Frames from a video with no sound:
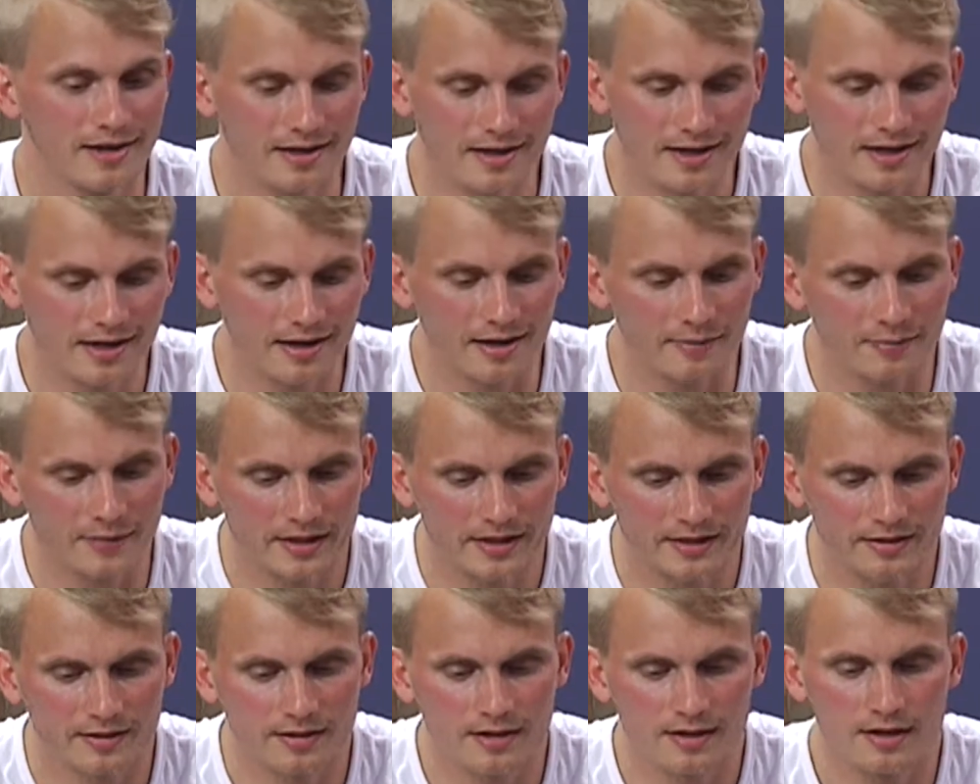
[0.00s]
yeah, I
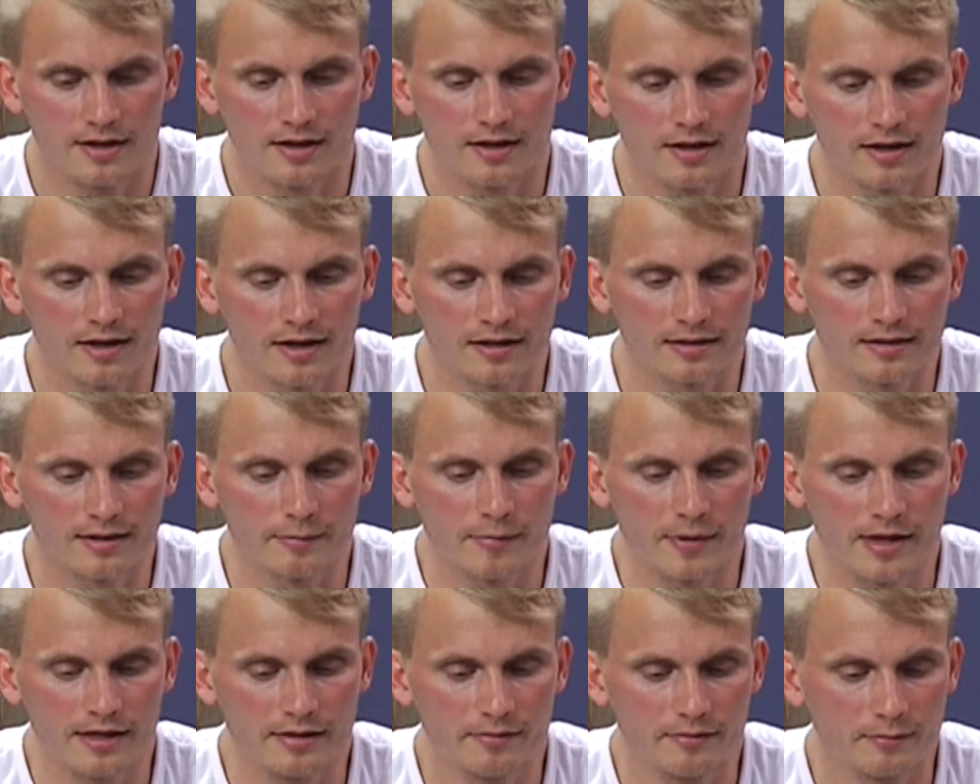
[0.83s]
mean, like the
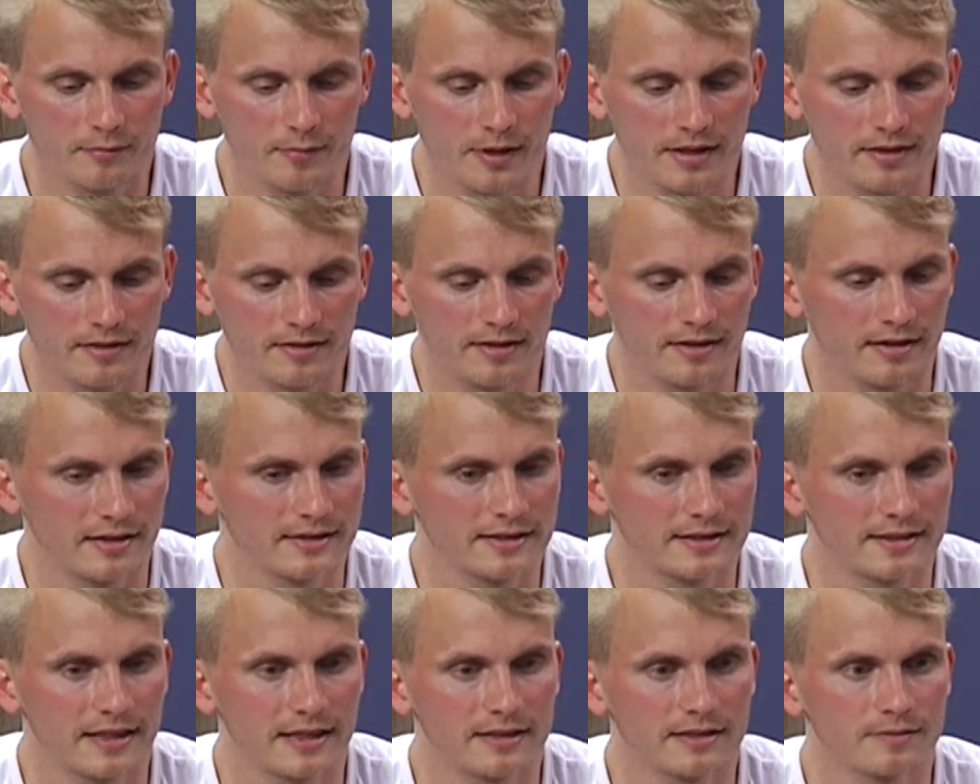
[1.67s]
main main thing is
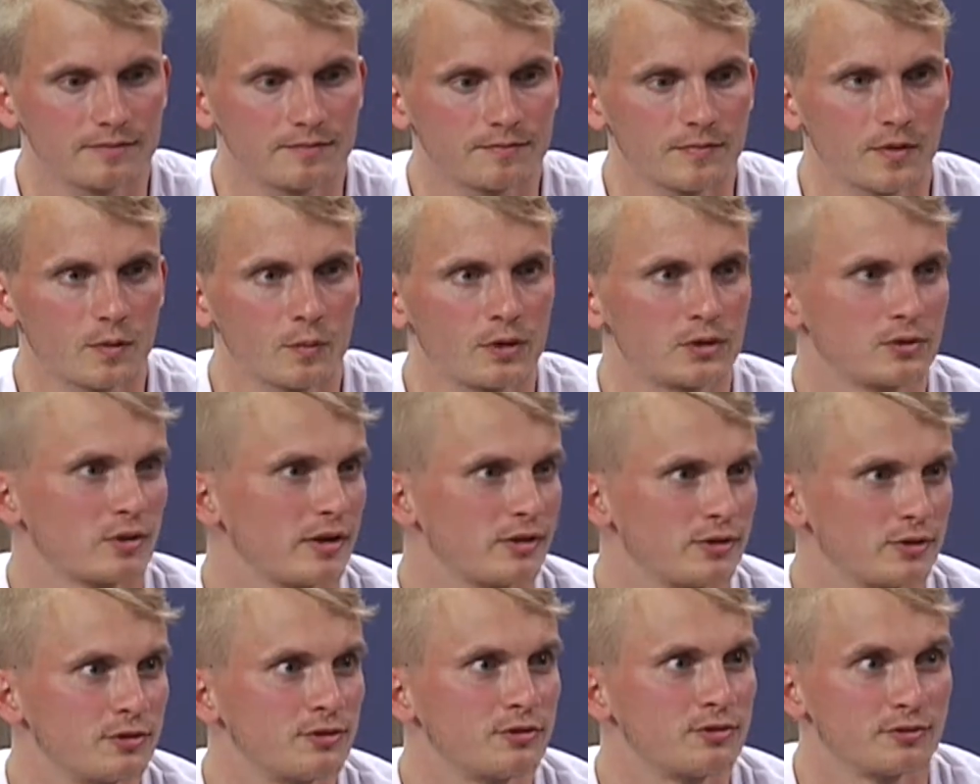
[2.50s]
that we try
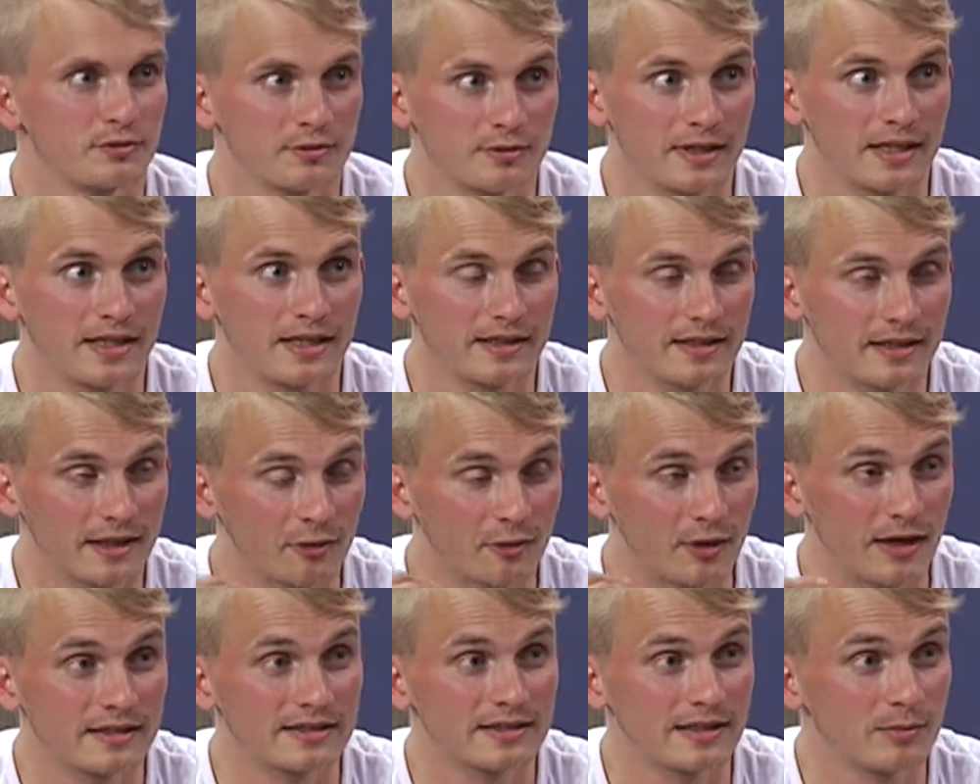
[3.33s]
to
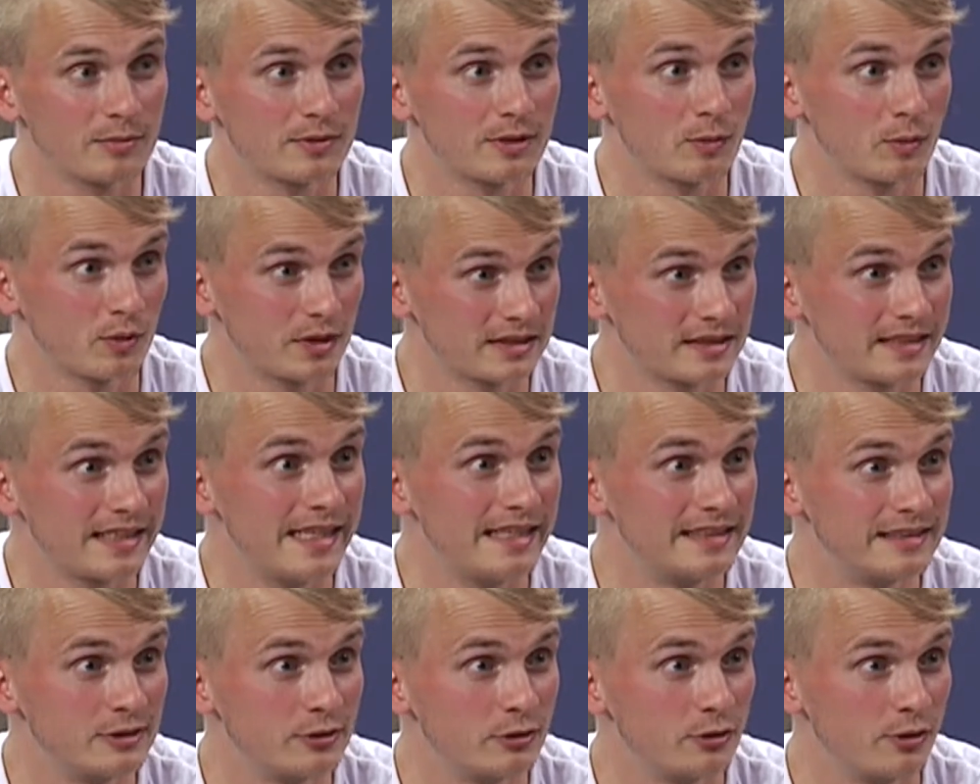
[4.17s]
create something what is
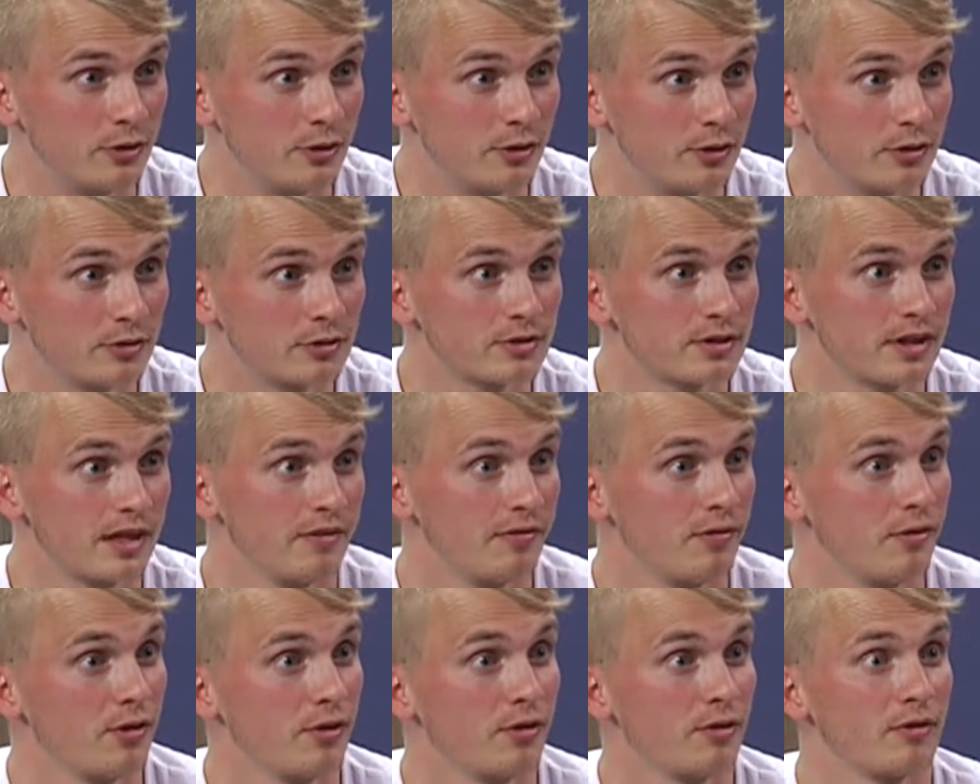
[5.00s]
easy to use.
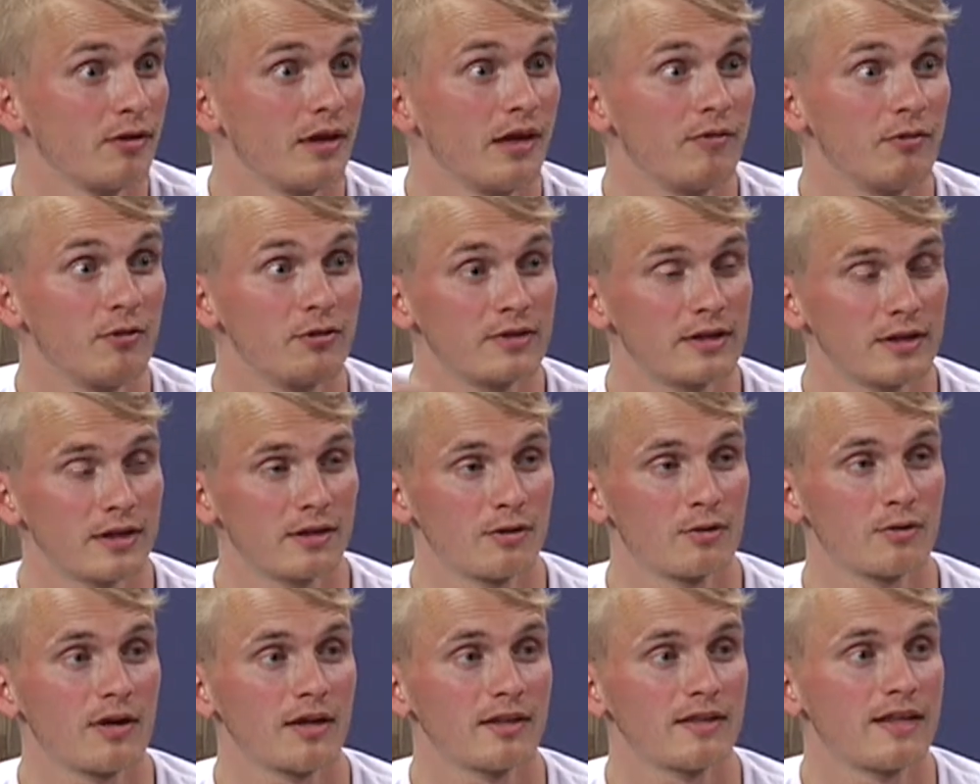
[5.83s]
If you okay. if you take a
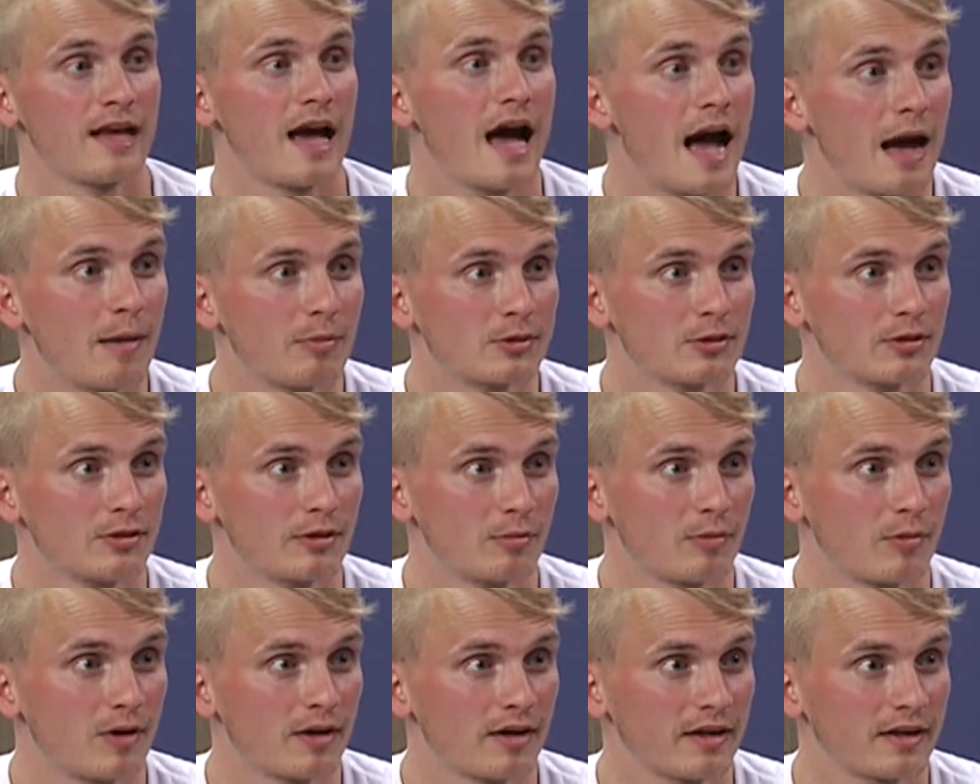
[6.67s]
look at the apps on the
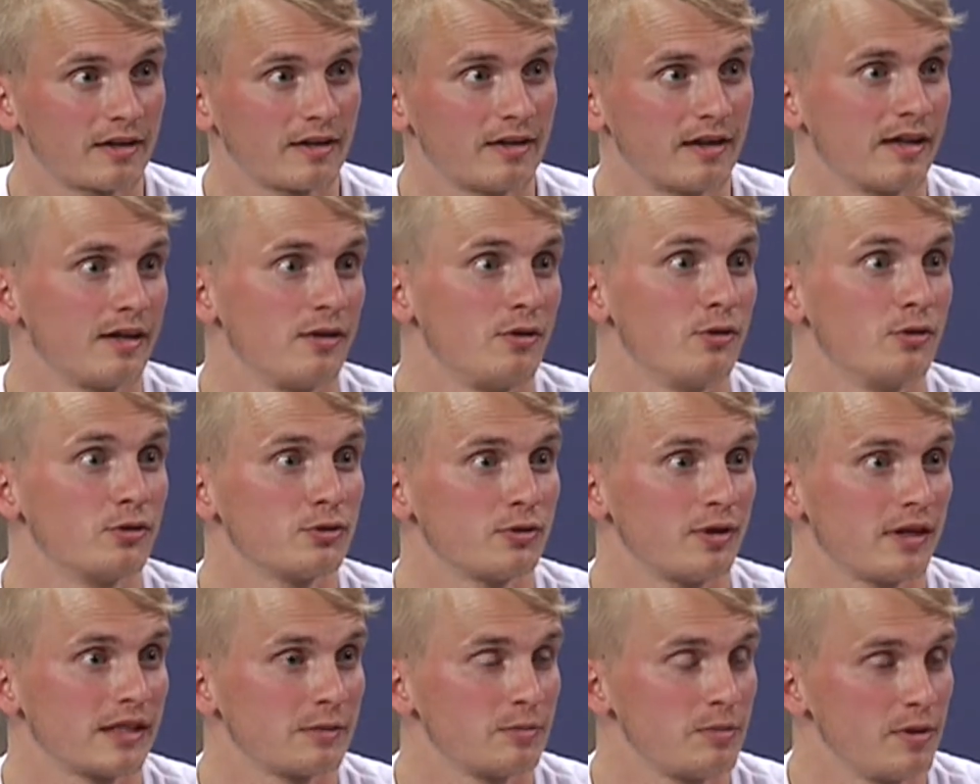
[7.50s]
market, the
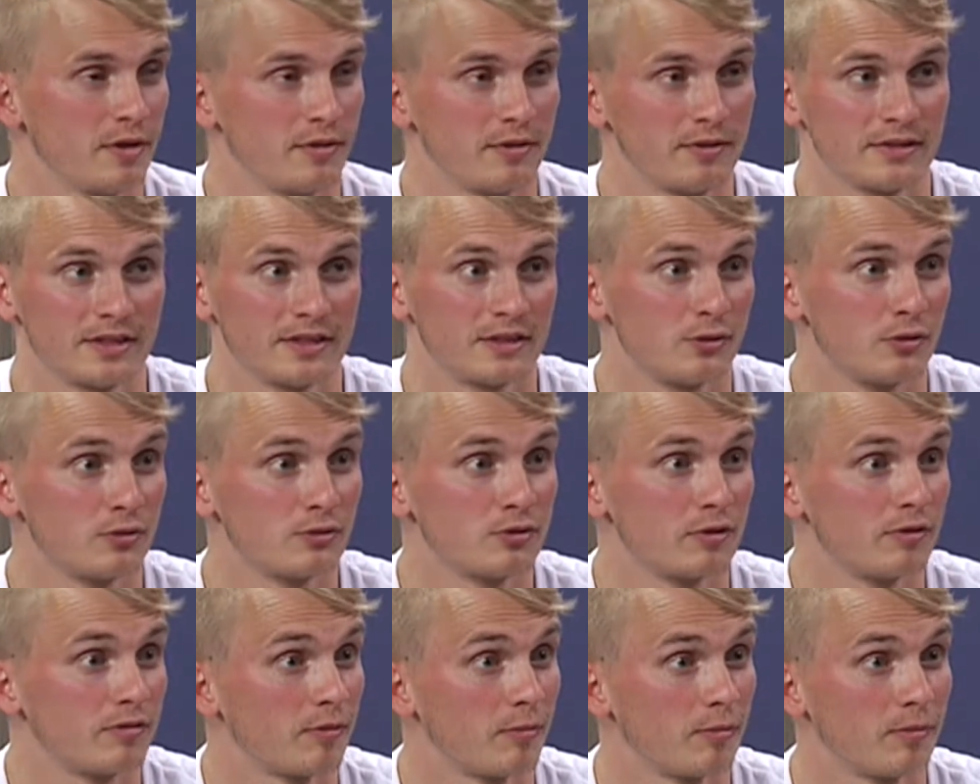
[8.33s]
user experience is
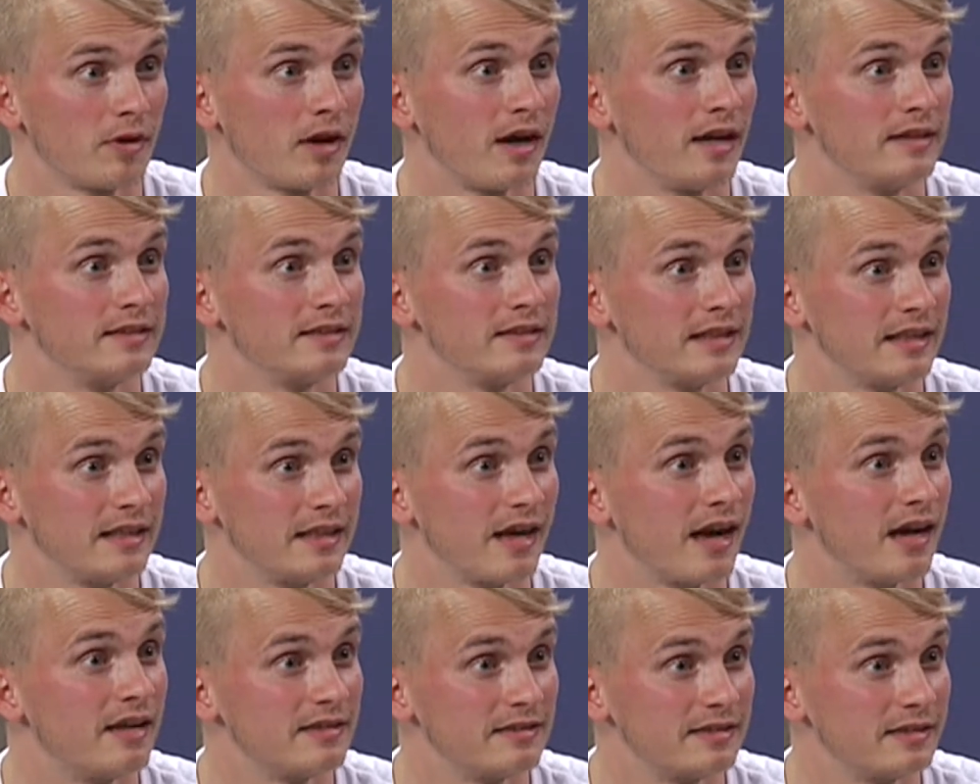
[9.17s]
usually from
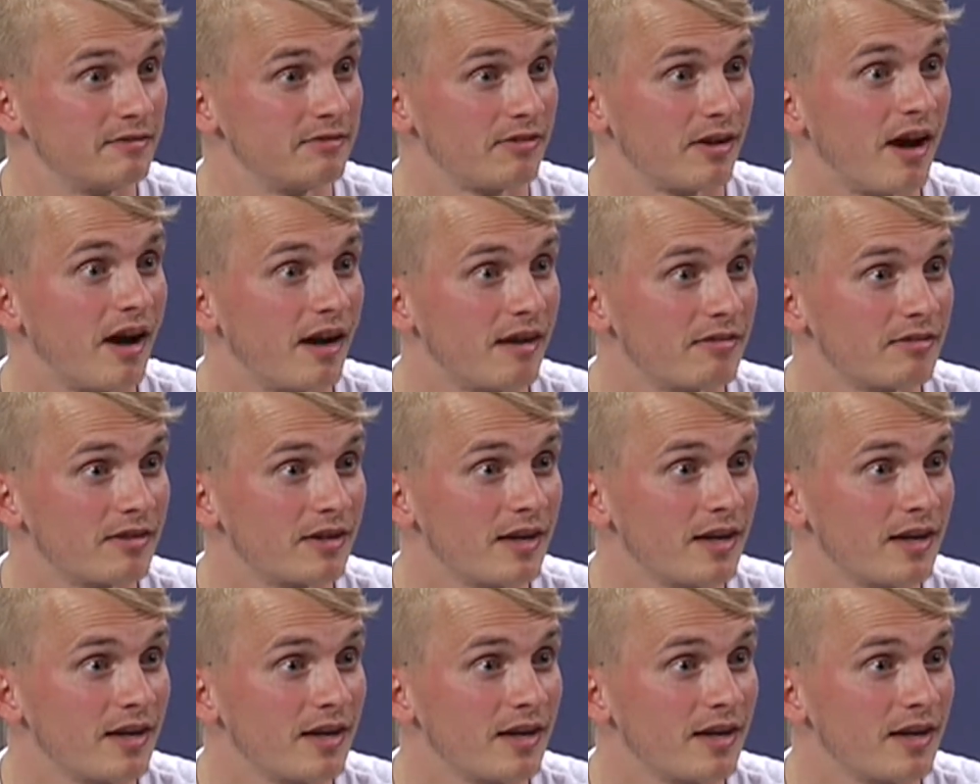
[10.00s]
1995